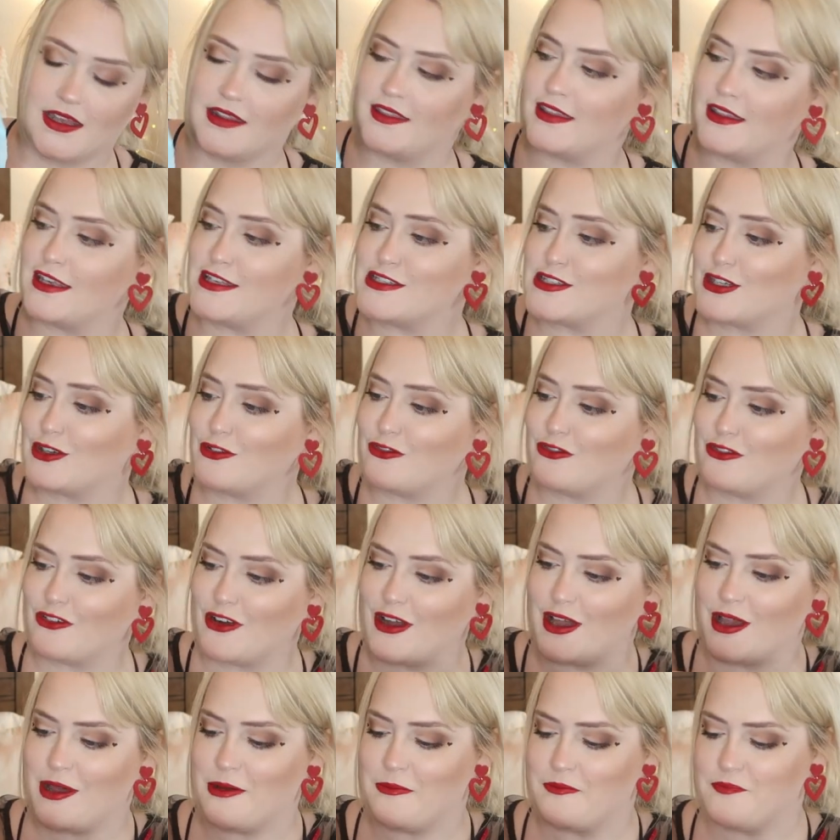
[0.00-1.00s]
These are
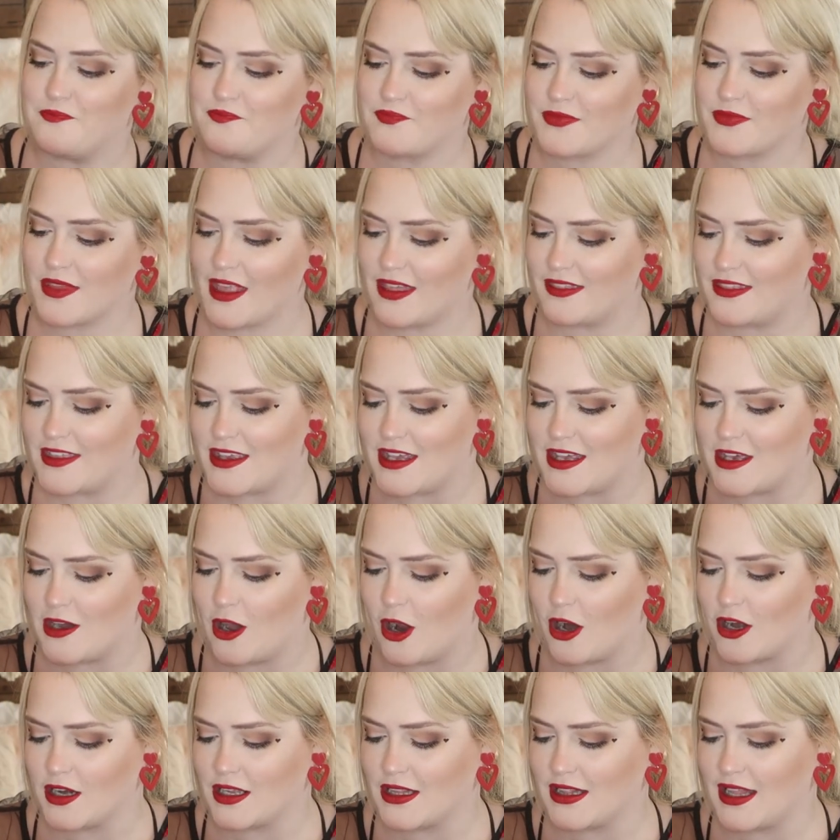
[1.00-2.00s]
from the
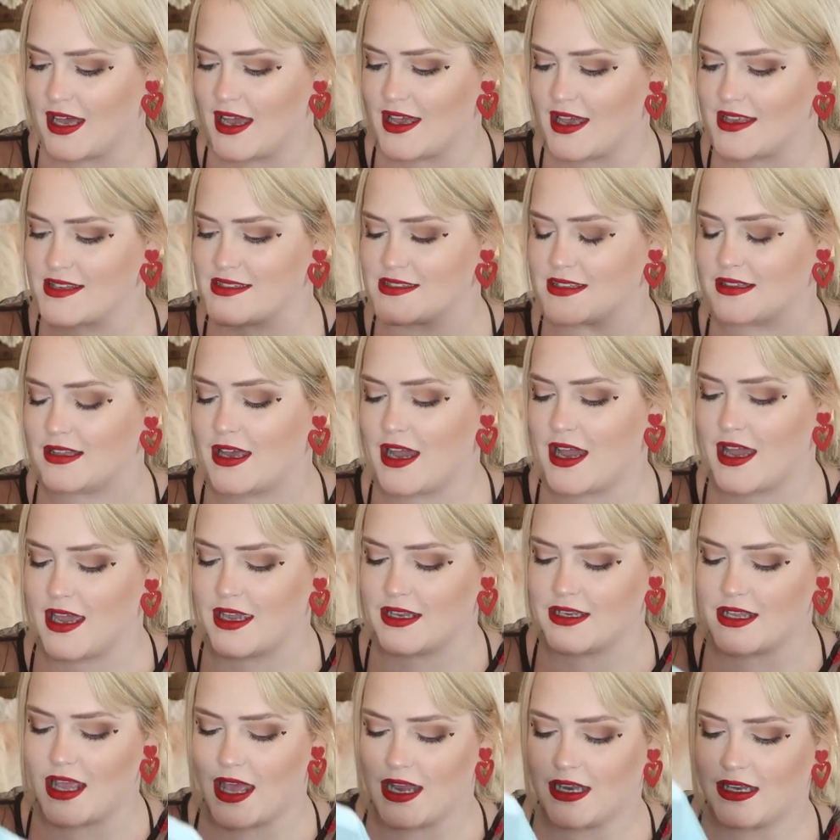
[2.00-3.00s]
Art Class
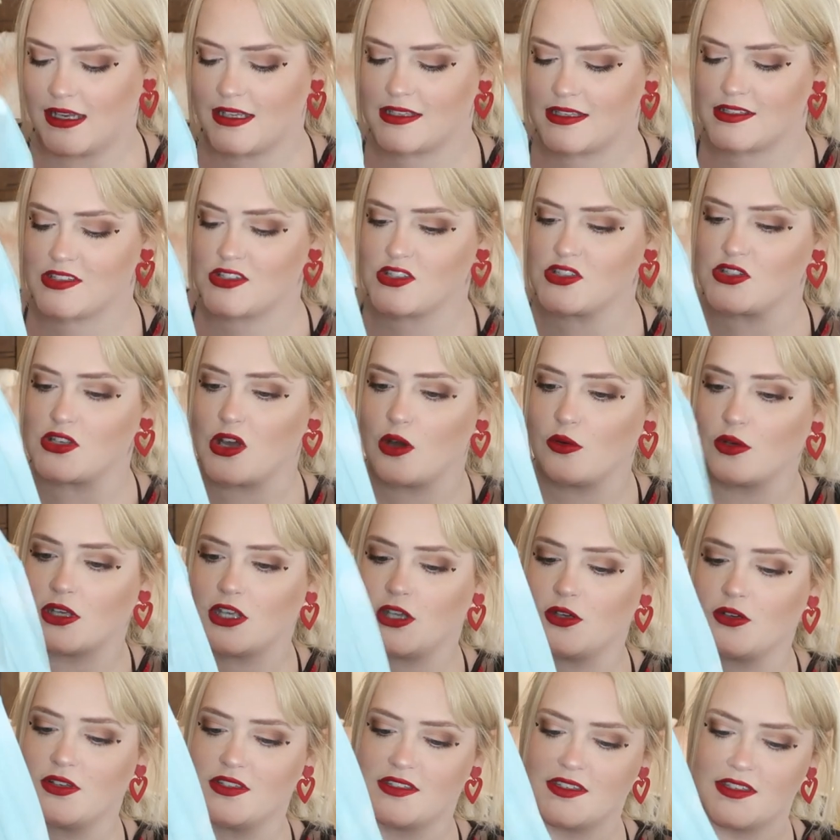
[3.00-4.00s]
line, and it is so
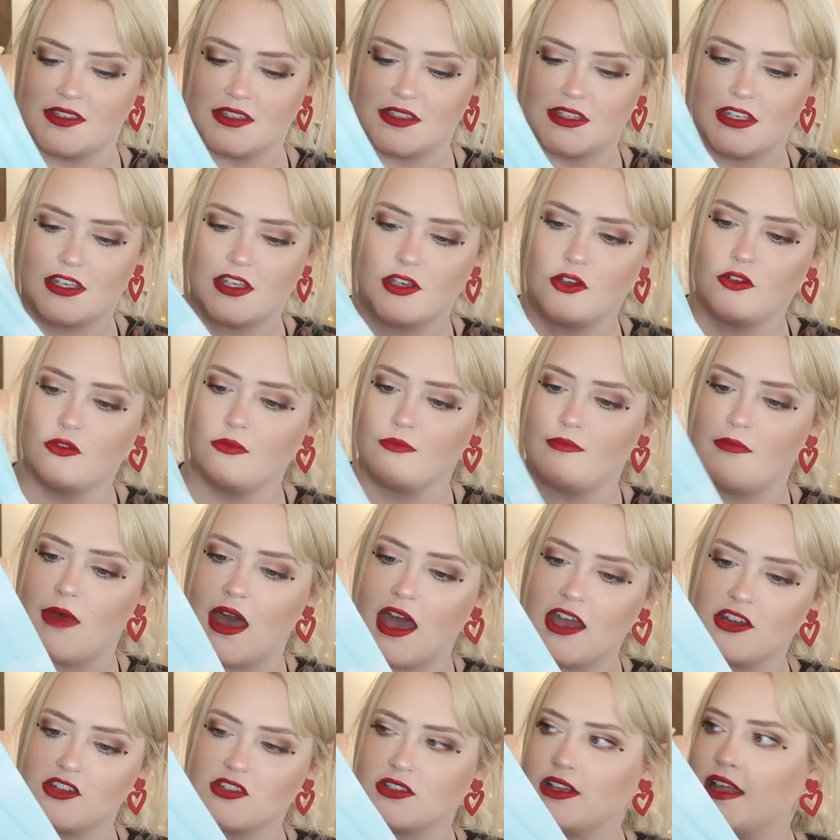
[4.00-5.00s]
cute. It's this cute
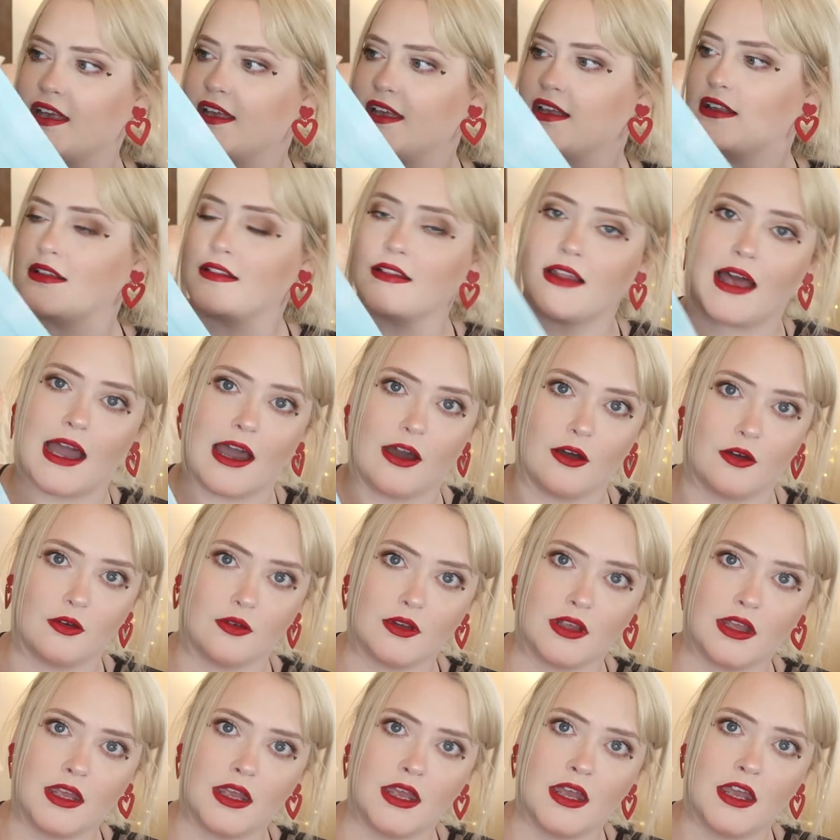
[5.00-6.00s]
mesh like
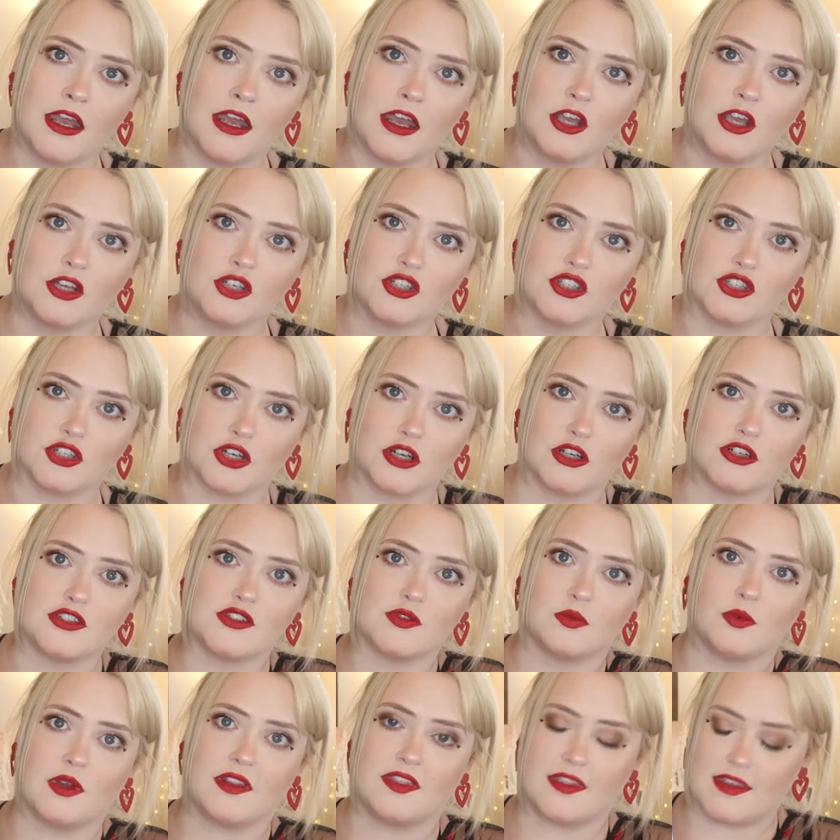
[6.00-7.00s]
cloud
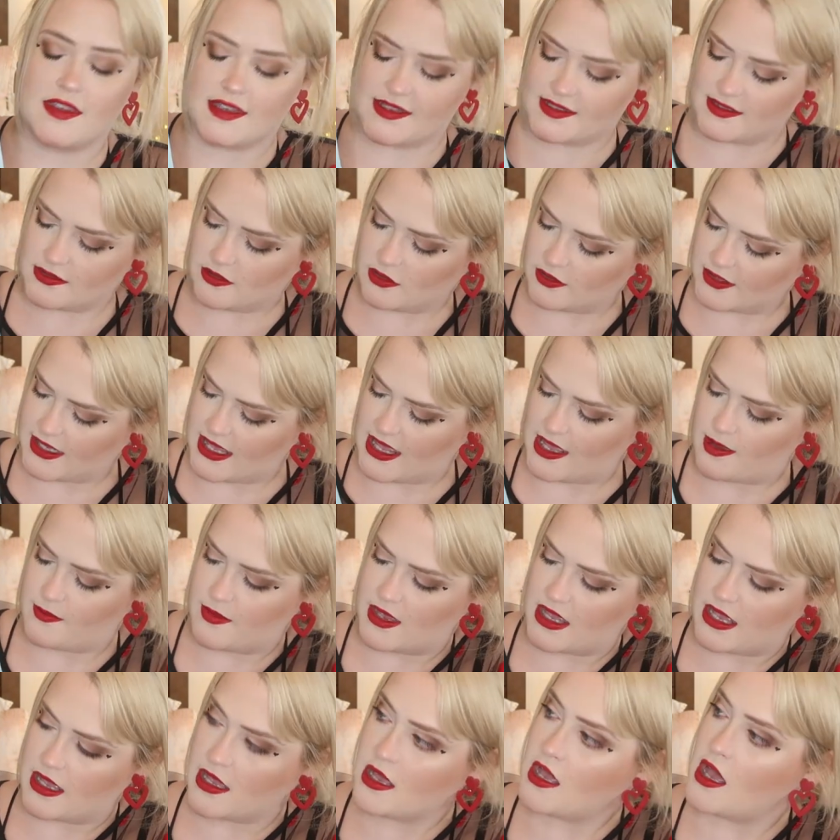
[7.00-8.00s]
shirt with this little
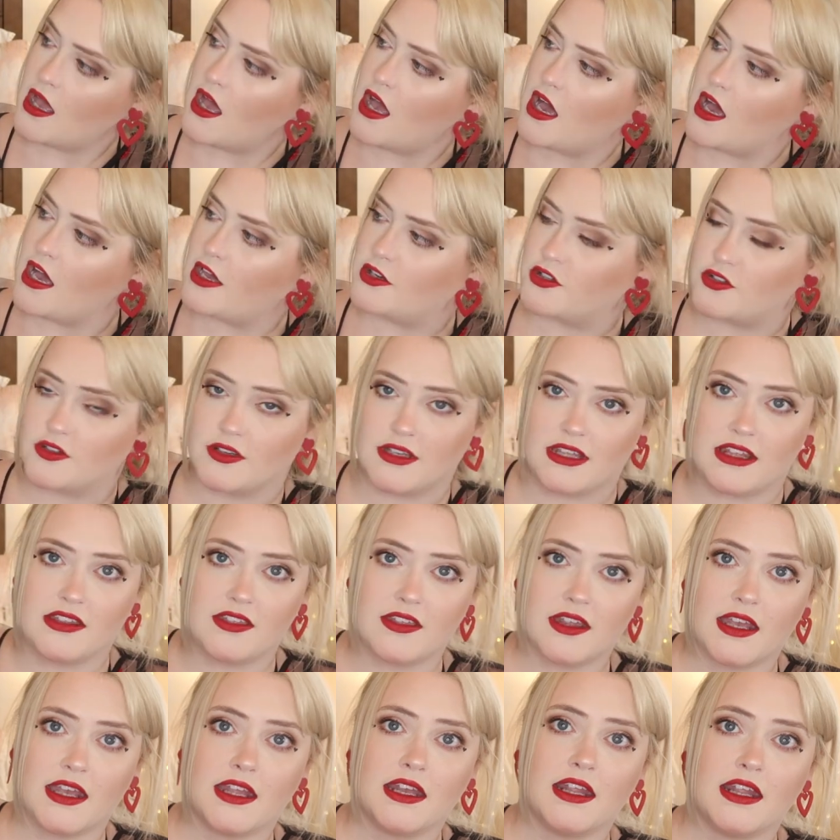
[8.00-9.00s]
cami
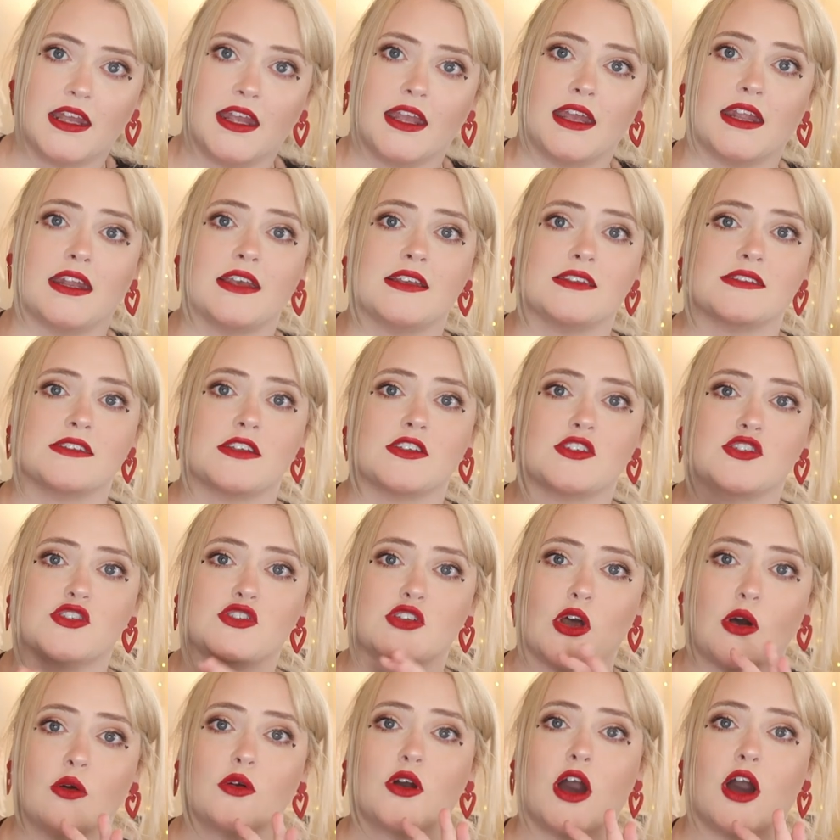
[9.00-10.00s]
underneath it. It is
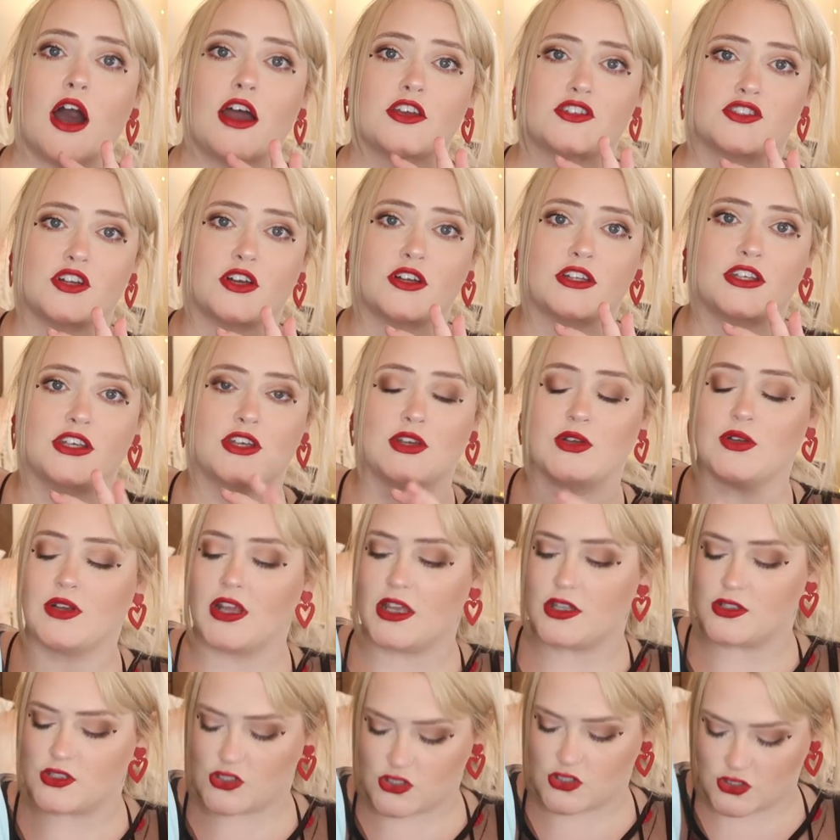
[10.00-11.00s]
so gosh darn cute
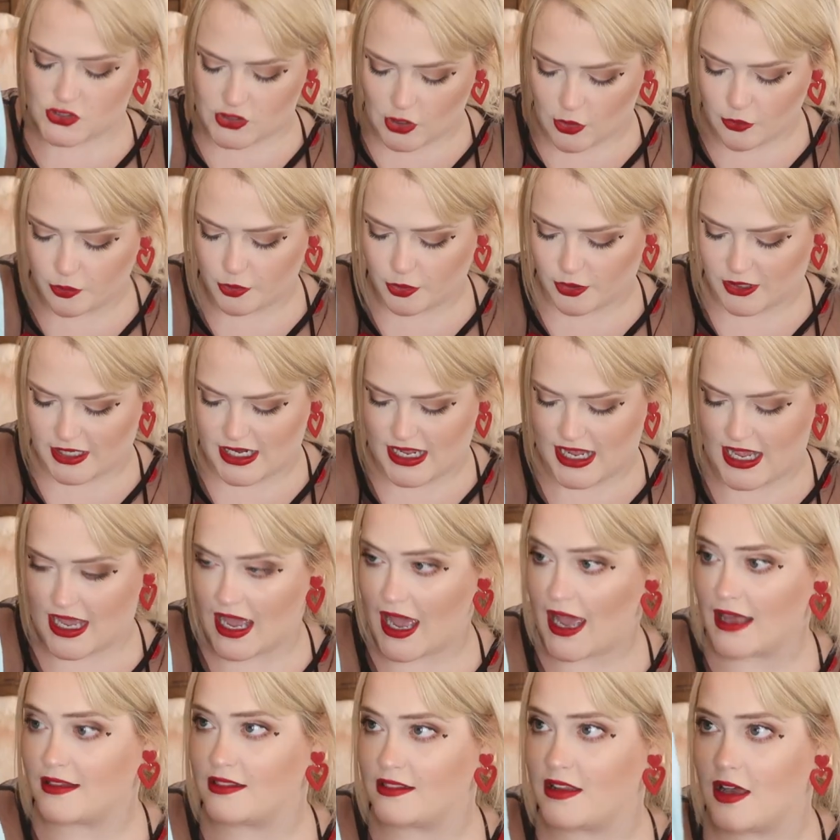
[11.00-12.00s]
and so pretty.
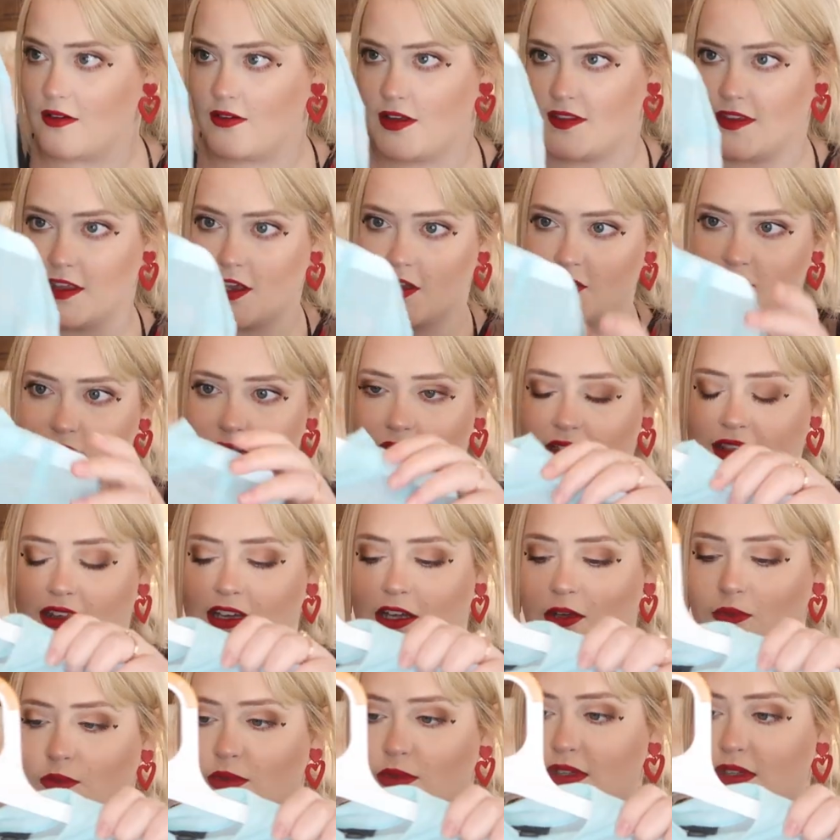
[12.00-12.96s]
I love it. They also had like a